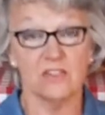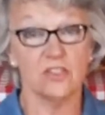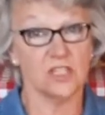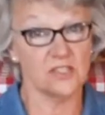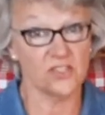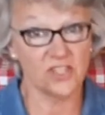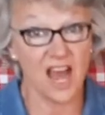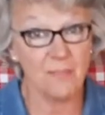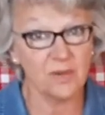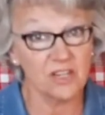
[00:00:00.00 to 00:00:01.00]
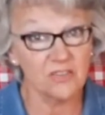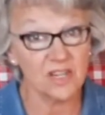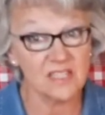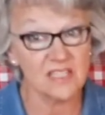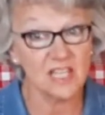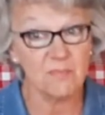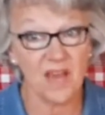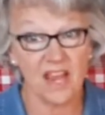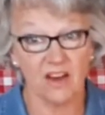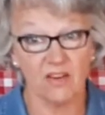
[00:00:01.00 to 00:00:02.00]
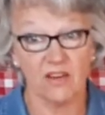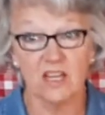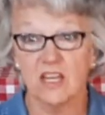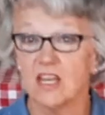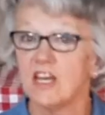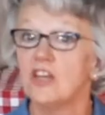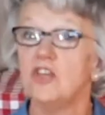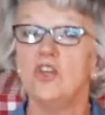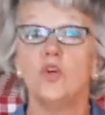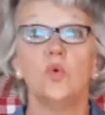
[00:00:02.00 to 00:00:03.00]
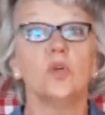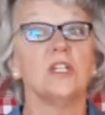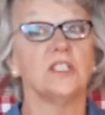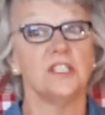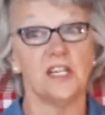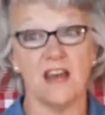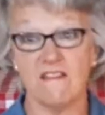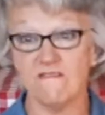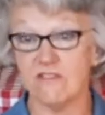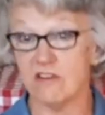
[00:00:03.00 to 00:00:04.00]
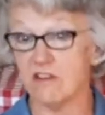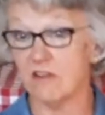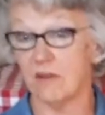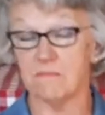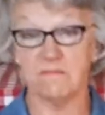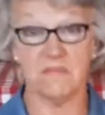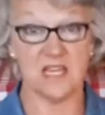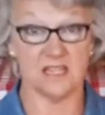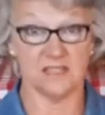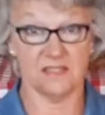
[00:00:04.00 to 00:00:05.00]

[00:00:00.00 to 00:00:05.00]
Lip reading: to stop a grizzly bear, you will never meet